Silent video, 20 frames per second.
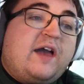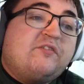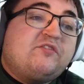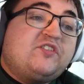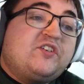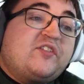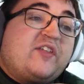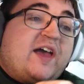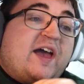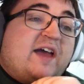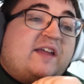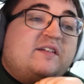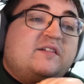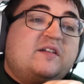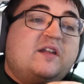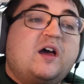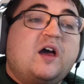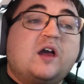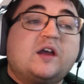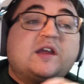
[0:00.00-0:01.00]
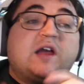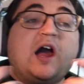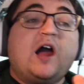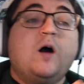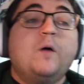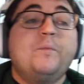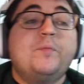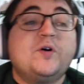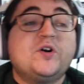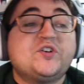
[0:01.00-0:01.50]
after that, uh,
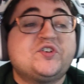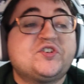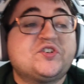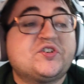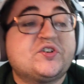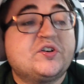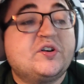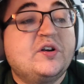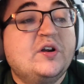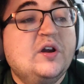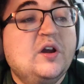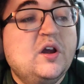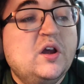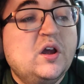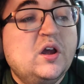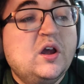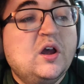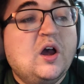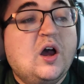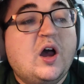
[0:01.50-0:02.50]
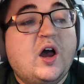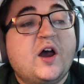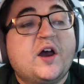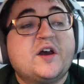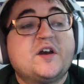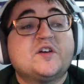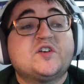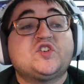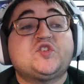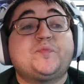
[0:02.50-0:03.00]
Kyle Busch
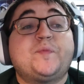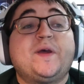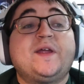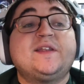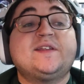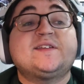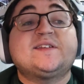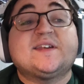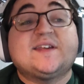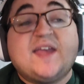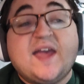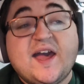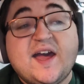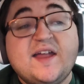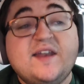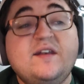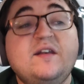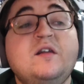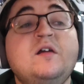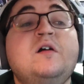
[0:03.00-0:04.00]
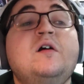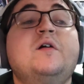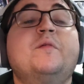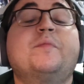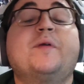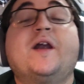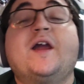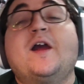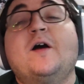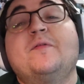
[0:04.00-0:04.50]
uh, spins again,
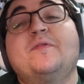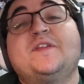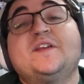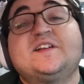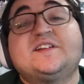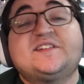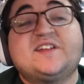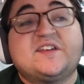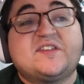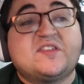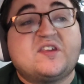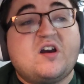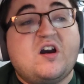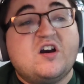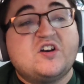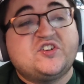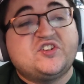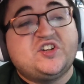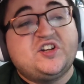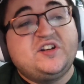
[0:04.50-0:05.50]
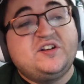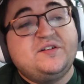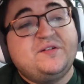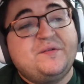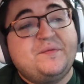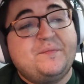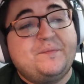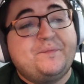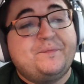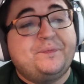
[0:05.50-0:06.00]
bringing out the sixth caution.
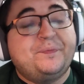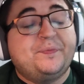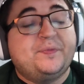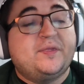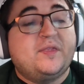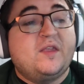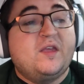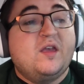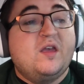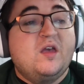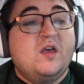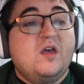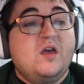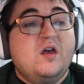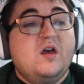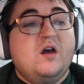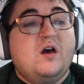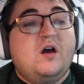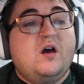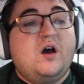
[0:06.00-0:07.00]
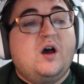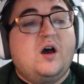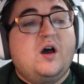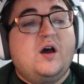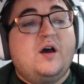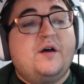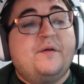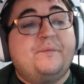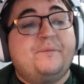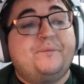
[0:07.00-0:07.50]

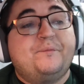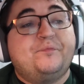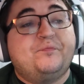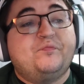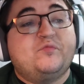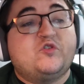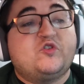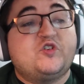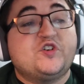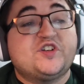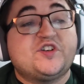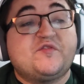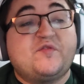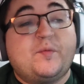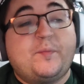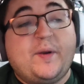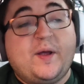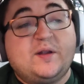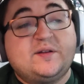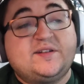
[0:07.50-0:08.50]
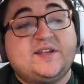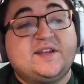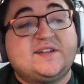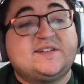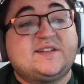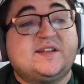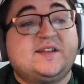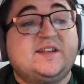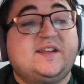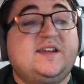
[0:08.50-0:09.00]
Uh, Christopher Bell
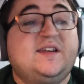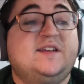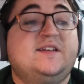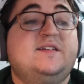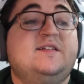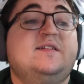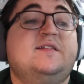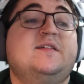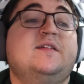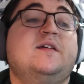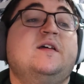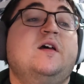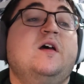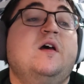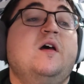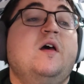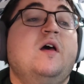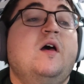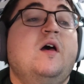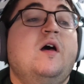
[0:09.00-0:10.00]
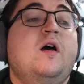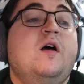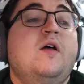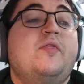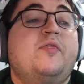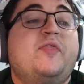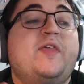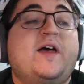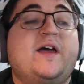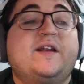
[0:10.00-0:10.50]
takes the lead.
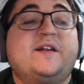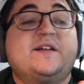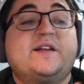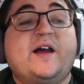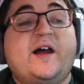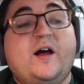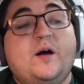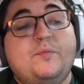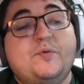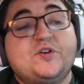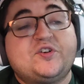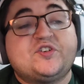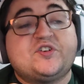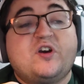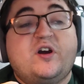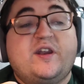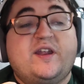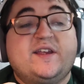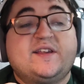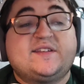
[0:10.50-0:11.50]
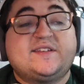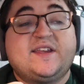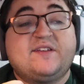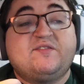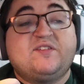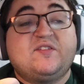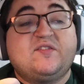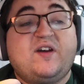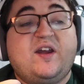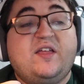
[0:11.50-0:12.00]
Then Kyle Busch got a
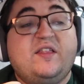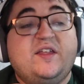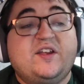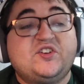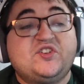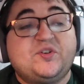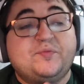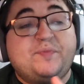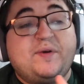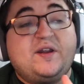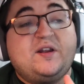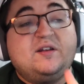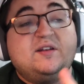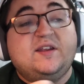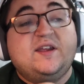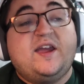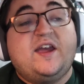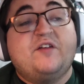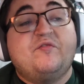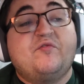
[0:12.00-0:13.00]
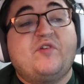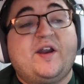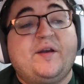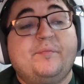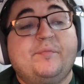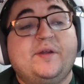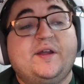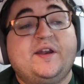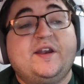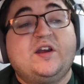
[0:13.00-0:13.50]
safety violation penalty, and
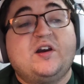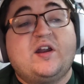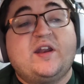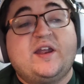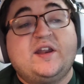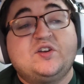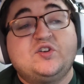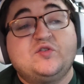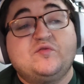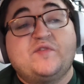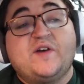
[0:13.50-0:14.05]
Ryan Blaney got a